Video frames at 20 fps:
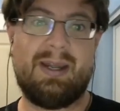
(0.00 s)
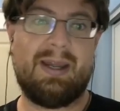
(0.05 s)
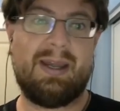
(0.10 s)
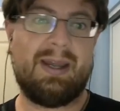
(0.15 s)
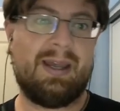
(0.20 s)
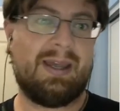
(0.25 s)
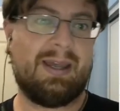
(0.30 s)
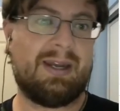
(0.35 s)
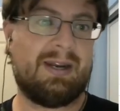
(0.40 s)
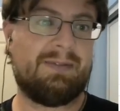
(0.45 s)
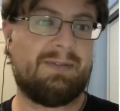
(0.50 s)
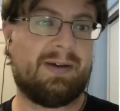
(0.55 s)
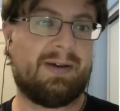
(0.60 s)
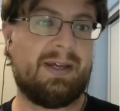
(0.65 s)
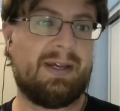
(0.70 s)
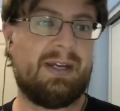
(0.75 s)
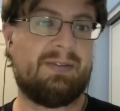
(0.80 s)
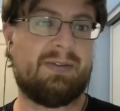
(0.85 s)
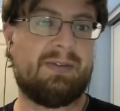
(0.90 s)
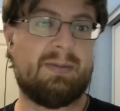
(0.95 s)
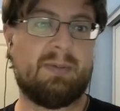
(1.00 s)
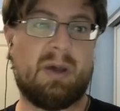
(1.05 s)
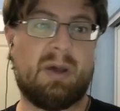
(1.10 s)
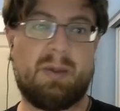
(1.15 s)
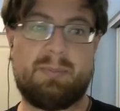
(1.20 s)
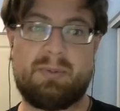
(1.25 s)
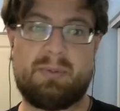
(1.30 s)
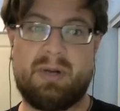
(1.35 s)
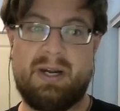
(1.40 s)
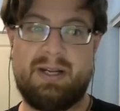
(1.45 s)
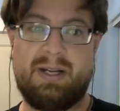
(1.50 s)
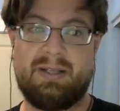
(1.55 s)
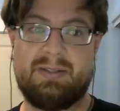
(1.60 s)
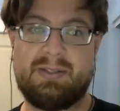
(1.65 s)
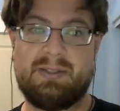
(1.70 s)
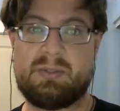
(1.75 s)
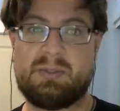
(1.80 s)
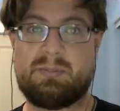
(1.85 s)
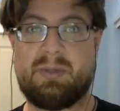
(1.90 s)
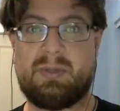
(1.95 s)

And I find if I'm operating in this